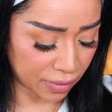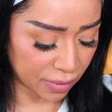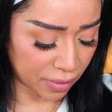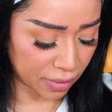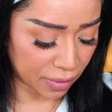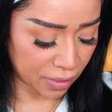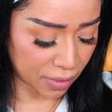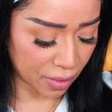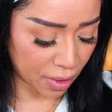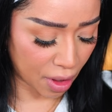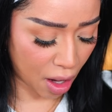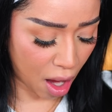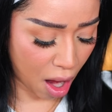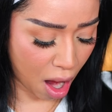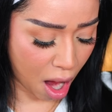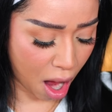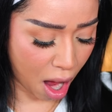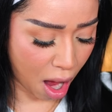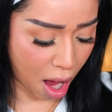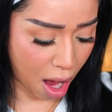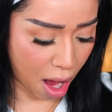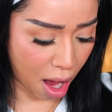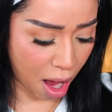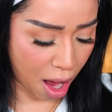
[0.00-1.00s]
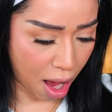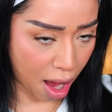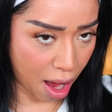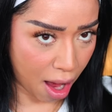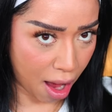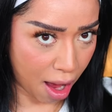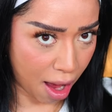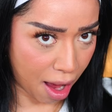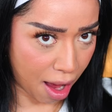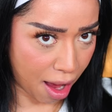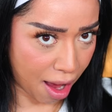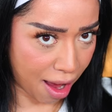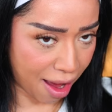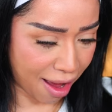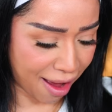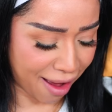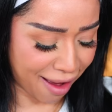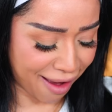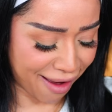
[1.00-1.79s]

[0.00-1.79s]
(silence)